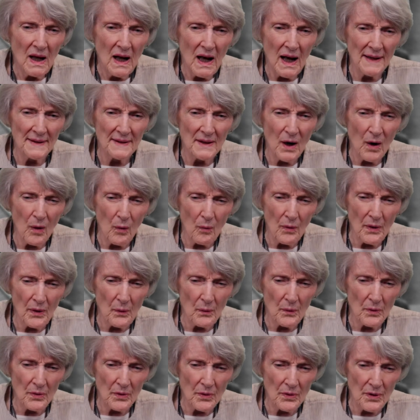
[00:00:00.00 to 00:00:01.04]
I know we
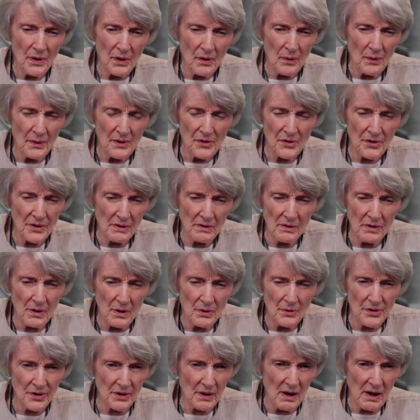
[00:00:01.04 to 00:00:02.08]
were always in
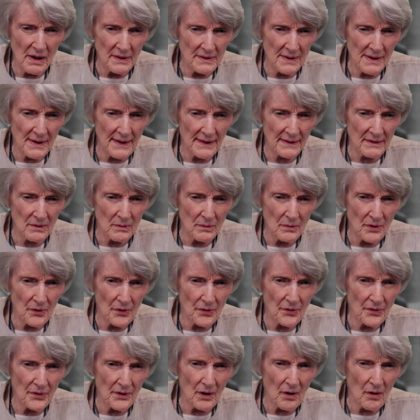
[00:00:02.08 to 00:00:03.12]
close contact with
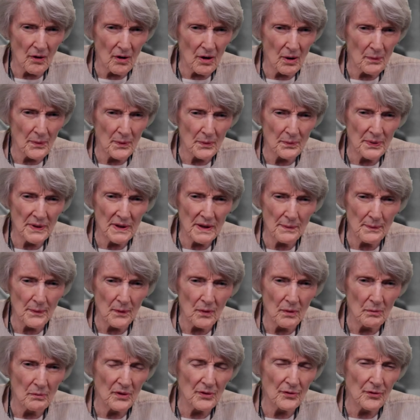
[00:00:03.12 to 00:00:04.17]
the ARPA
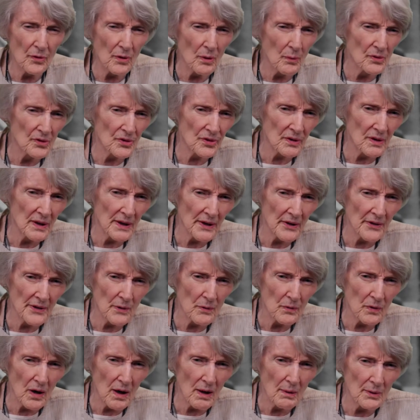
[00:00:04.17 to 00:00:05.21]
people. Before it was Larry
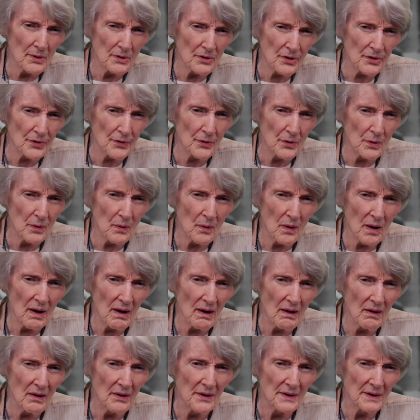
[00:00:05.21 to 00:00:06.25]
Roberts for a
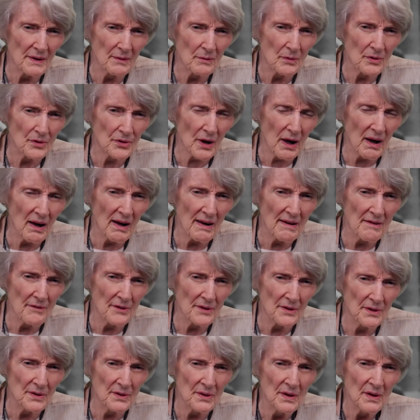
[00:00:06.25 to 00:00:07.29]
while, and it was
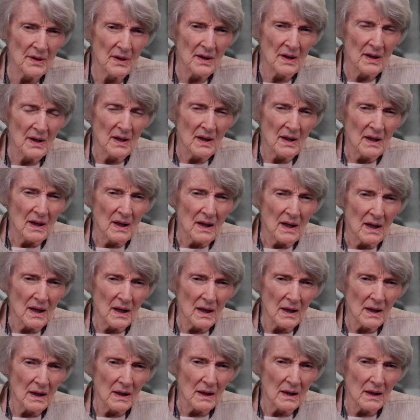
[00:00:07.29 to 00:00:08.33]
Ivan
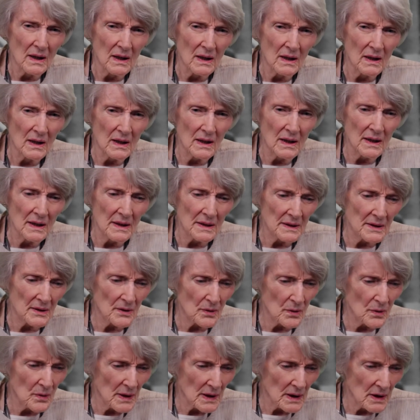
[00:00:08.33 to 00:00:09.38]
uh, and
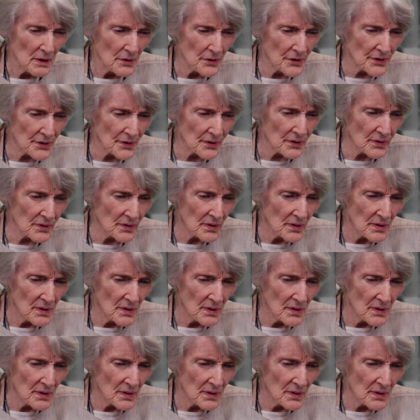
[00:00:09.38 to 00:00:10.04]
who else?